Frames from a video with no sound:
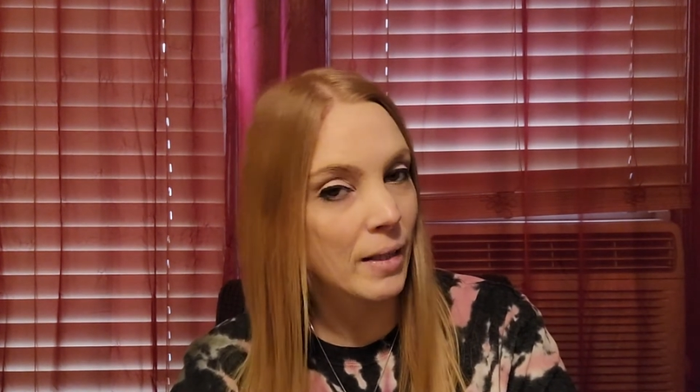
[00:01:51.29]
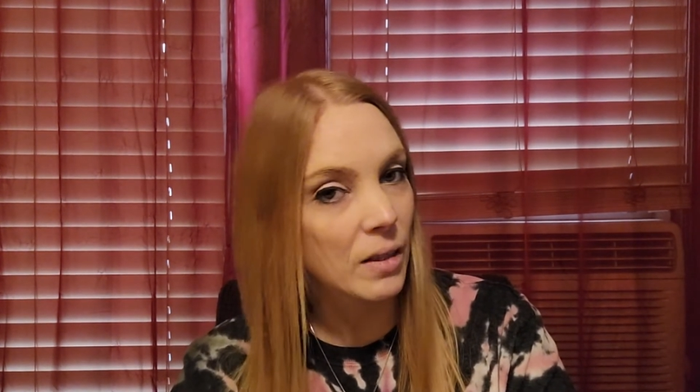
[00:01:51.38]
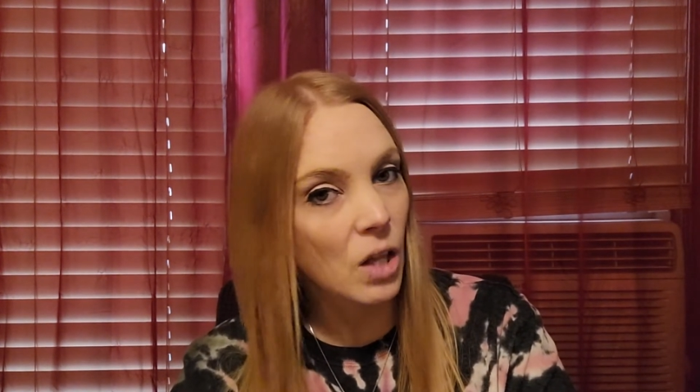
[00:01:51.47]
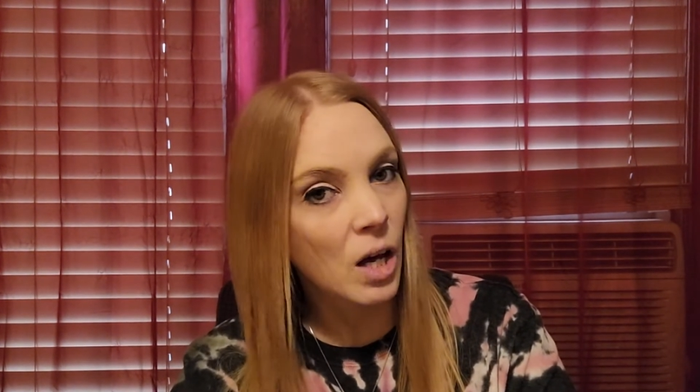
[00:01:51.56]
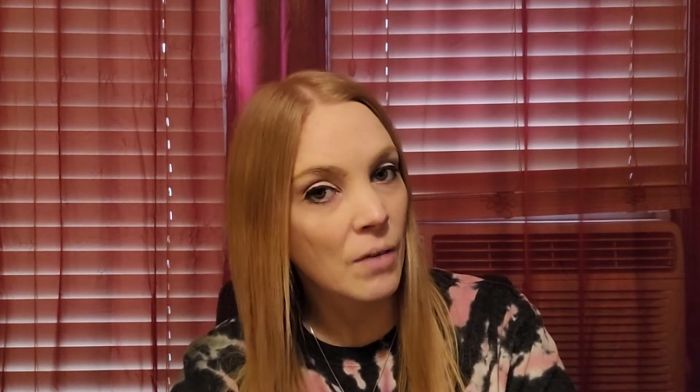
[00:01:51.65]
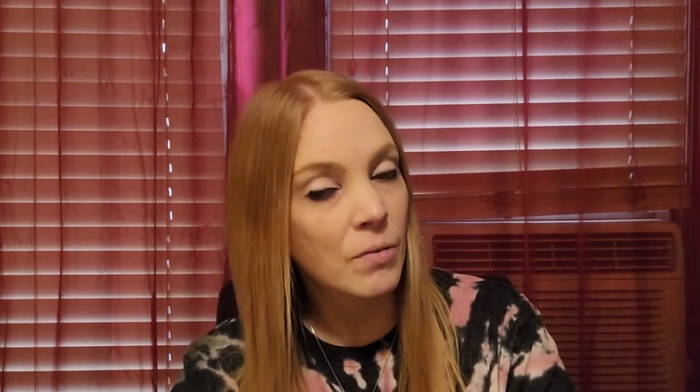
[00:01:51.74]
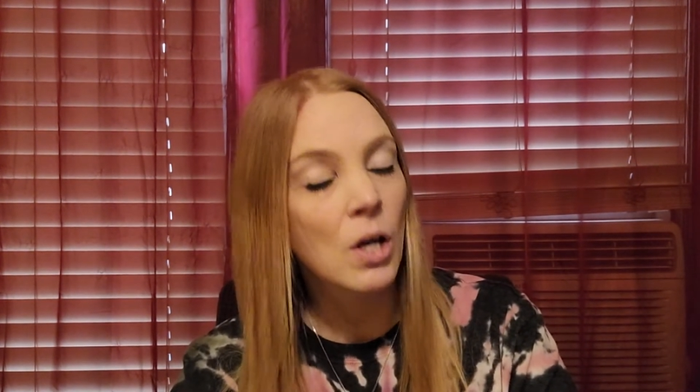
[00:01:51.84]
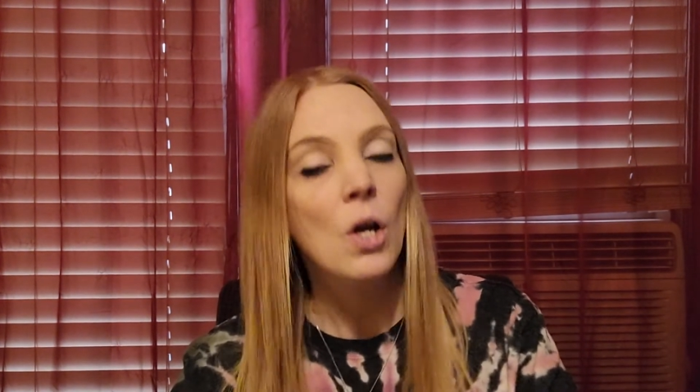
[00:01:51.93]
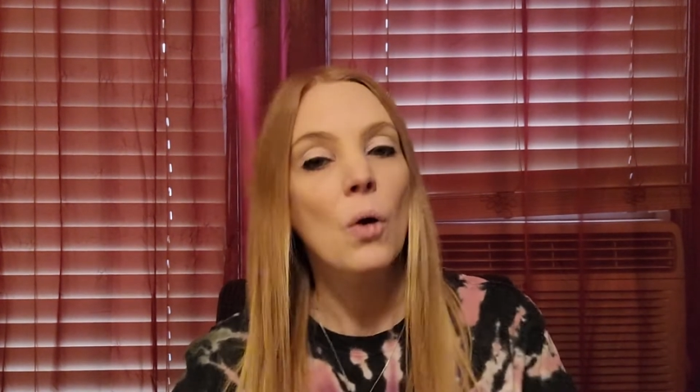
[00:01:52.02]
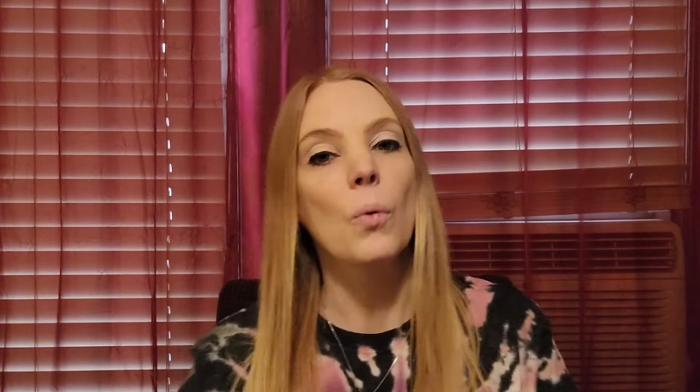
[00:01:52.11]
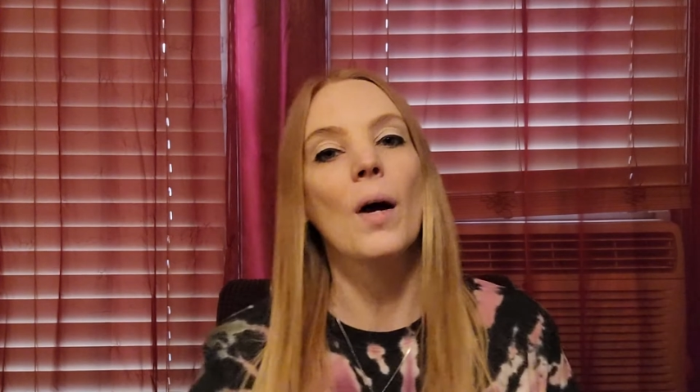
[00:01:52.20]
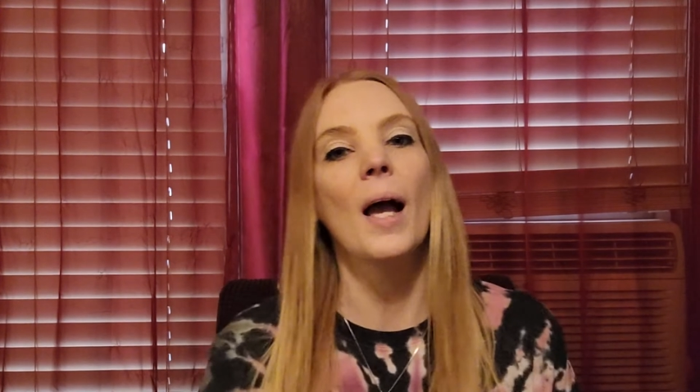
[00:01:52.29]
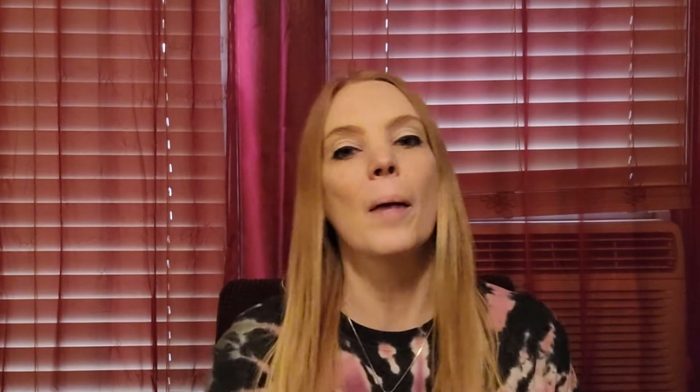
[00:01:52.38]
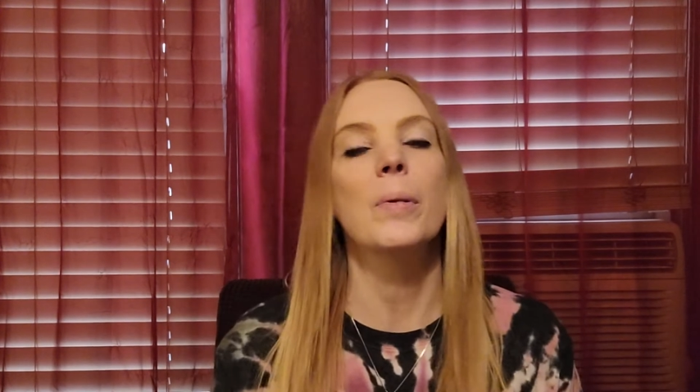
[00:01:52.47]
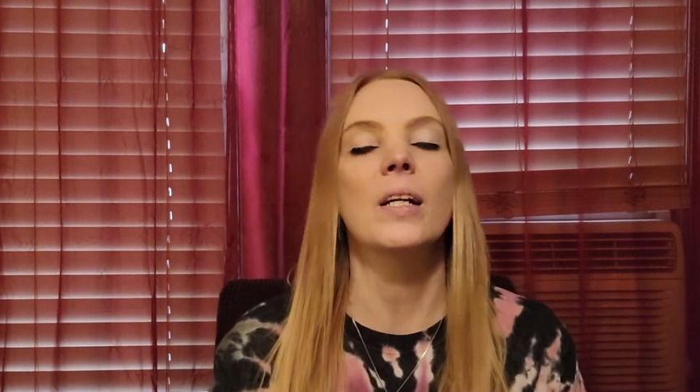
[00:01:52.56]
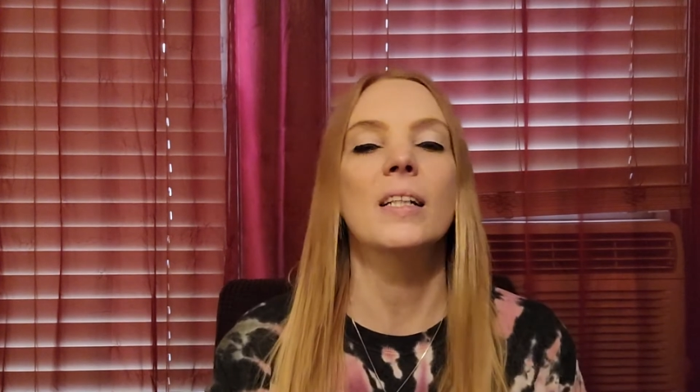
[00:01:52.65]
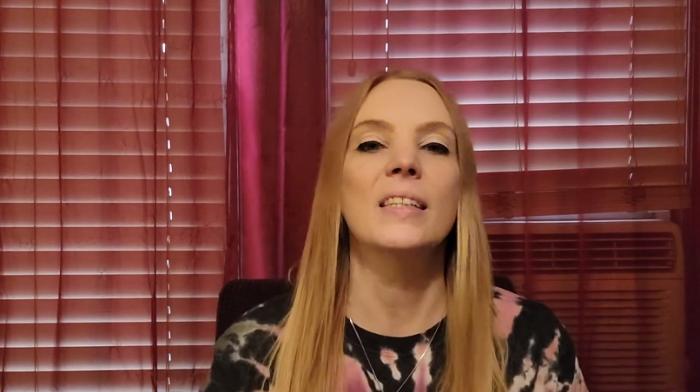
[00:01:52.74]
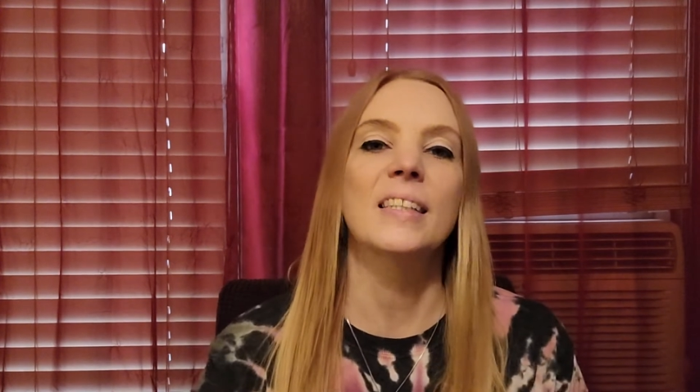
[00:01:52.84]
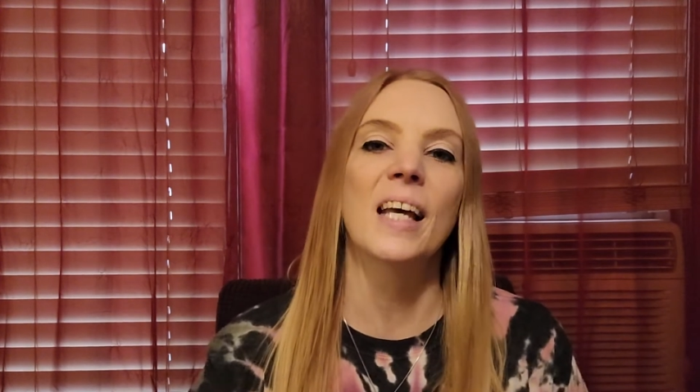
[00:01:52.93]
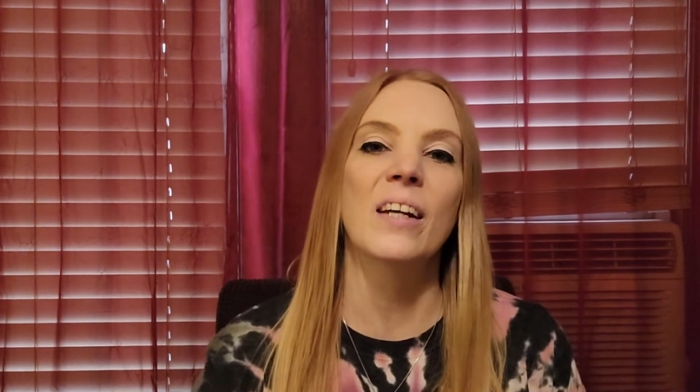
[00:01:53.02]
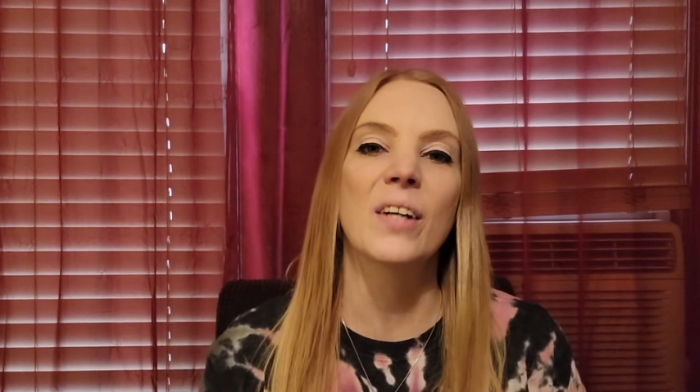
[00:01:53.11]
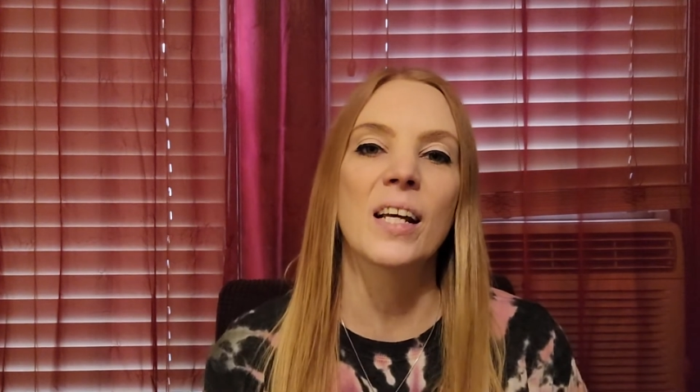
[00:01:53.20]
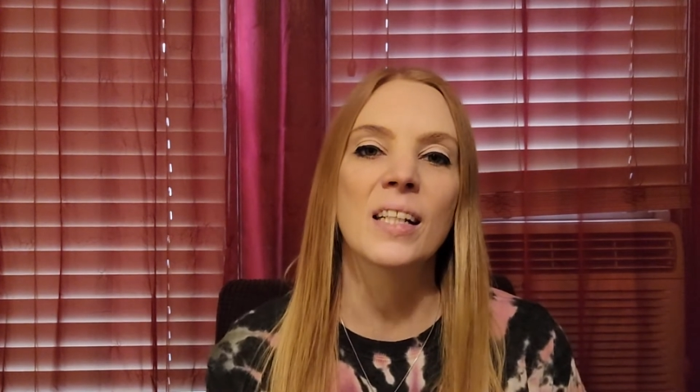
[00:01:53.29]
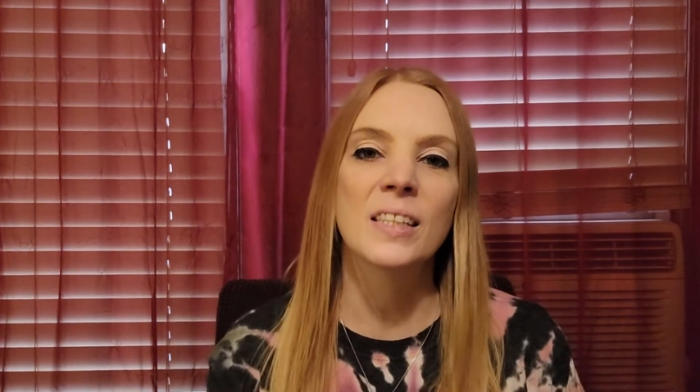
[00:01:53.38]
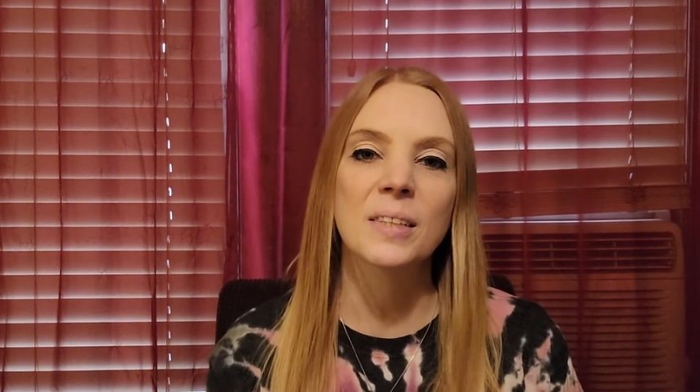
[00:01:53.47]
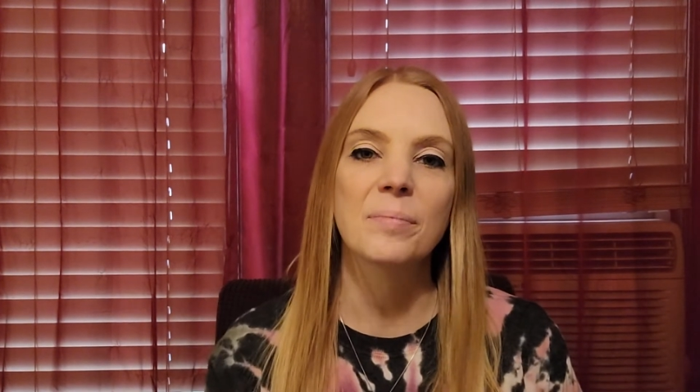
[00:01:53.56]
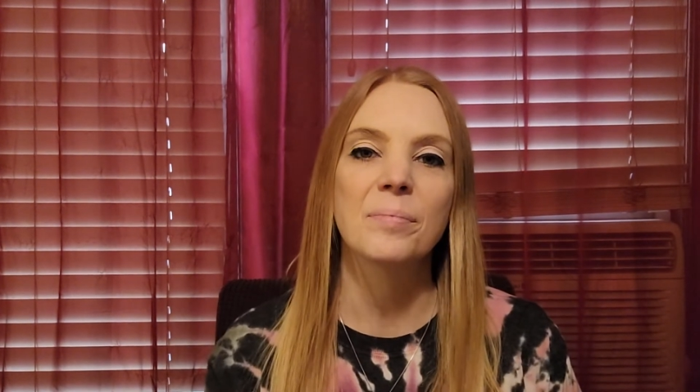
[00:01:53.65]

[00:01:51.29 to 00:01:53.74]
love will happen on Saturdays.